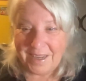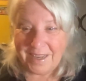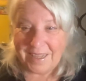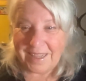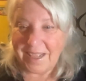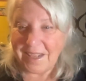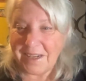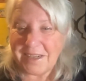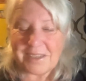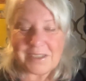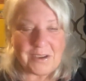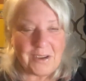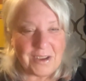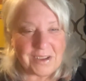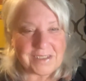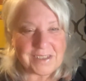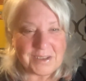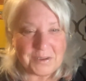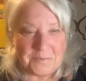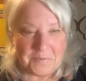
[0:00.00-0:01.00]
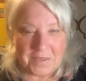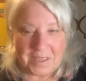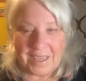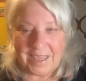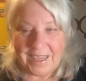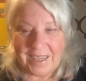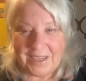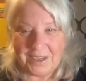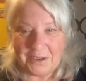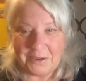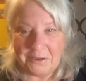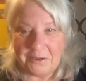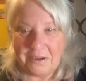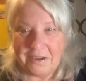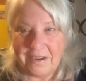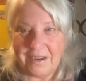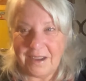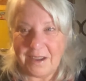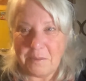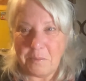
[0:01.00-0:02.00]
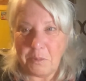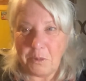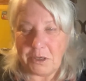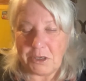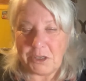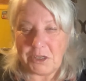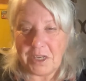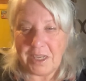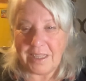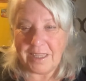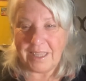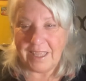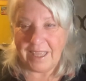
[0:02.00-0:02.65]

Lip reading: That is awesome. Thank you. I appreciate